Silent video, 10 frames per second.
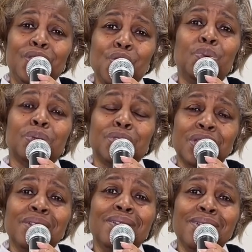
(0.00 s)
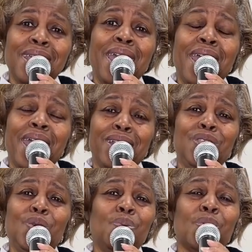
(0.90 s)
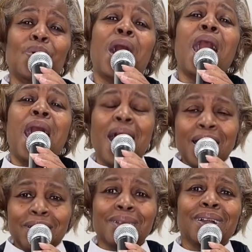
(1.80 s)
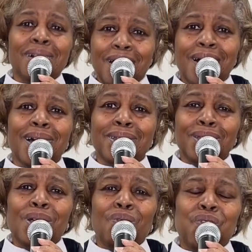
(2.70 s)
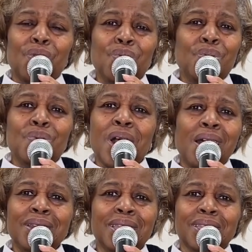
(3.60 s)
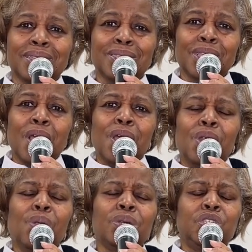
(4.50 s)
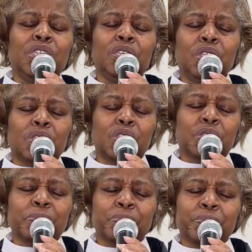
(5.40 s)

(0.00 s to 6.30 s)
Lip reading: you will turn and you will honor God for who God is. Lord Jesus,